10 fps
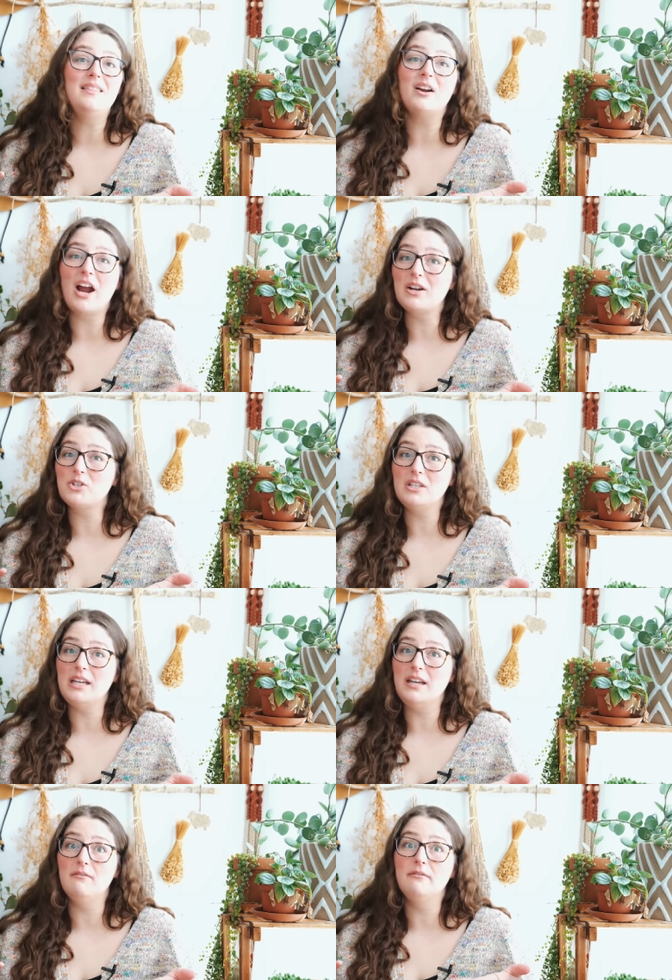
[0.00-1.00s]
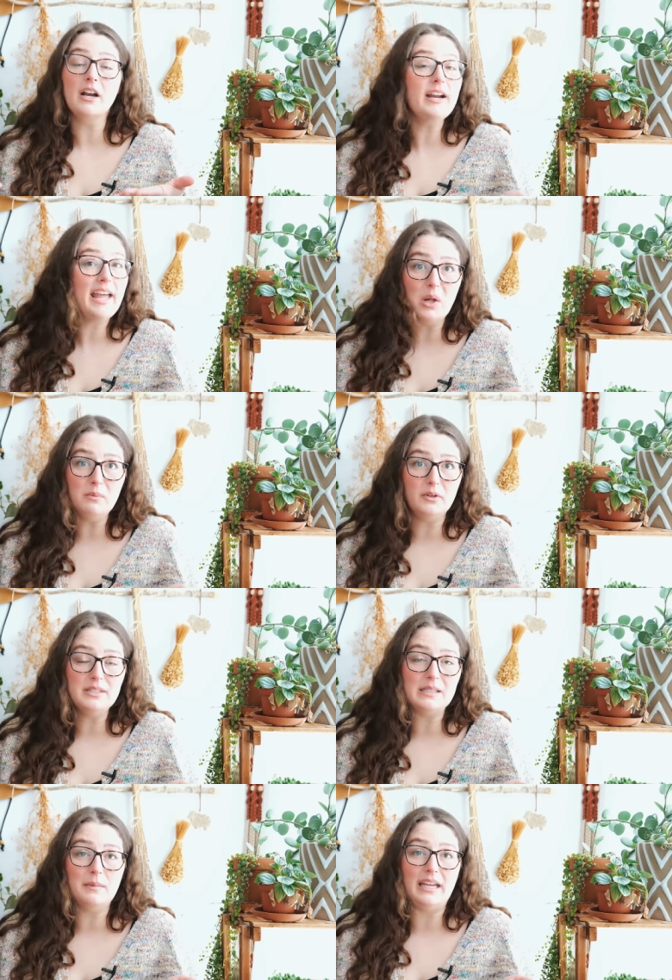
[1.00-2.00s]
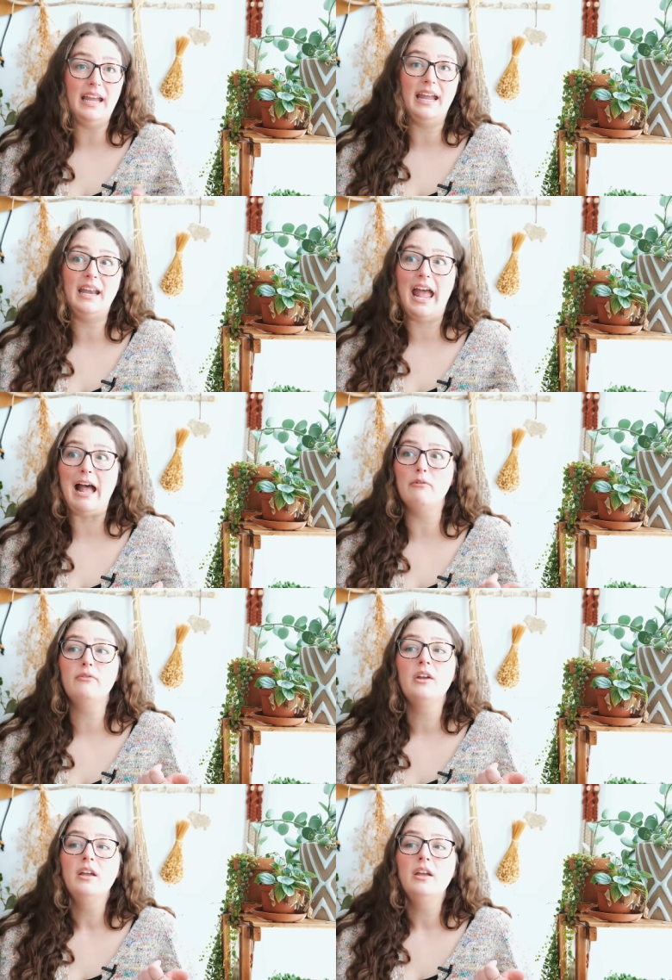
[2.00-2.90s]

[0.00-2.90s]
They're actually very helpful to me and have,